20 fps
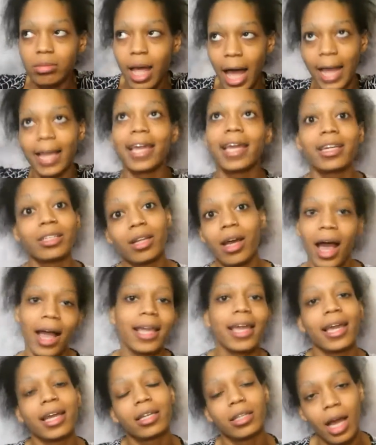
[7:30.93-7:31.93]
I
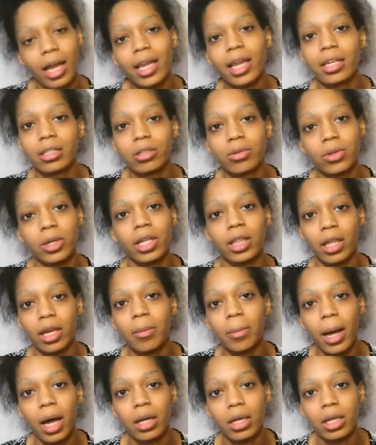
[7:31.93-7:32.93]
can't do anything
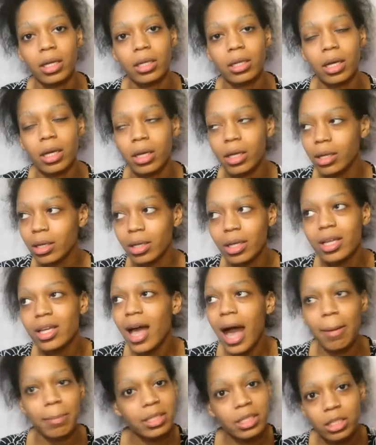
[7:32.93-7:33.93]
about it.
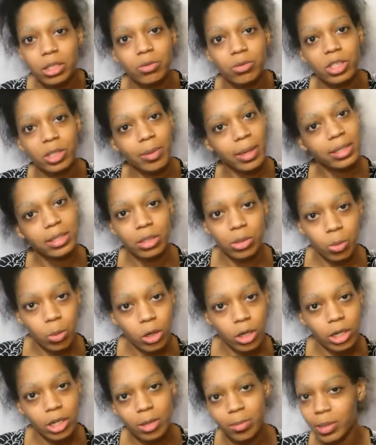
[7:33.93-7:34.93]
I'm still respect his
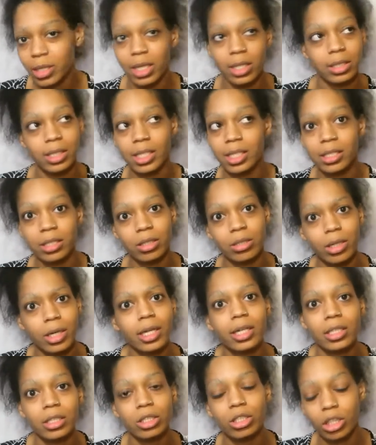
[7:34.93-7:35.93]
work because he is good
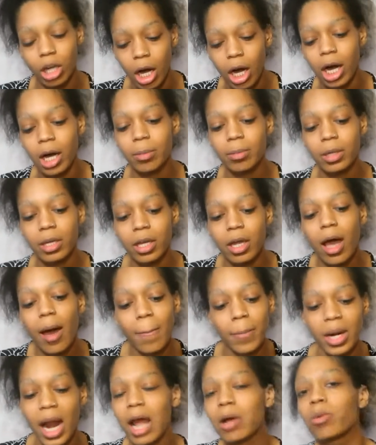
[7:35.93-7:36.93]
at his job,
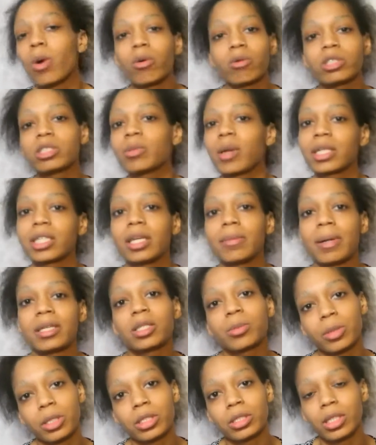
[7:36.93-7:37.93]
but I won't respect him as a
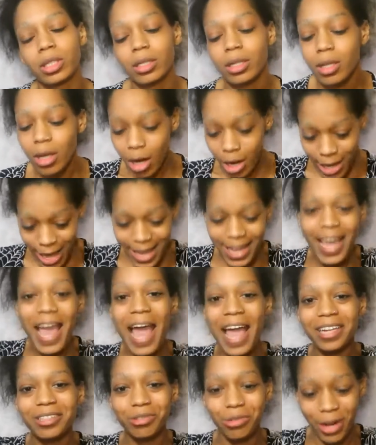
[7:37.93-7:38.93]
person. Okay,
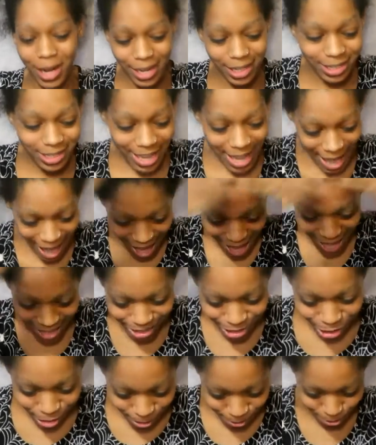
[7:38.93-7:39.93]
end rant.
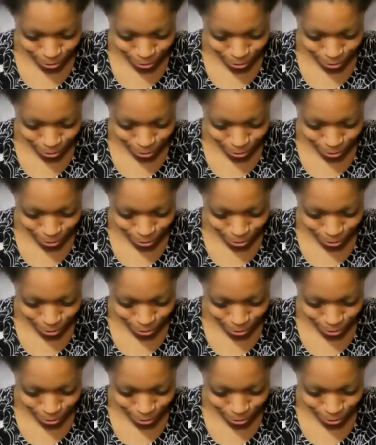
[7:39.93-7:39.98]
I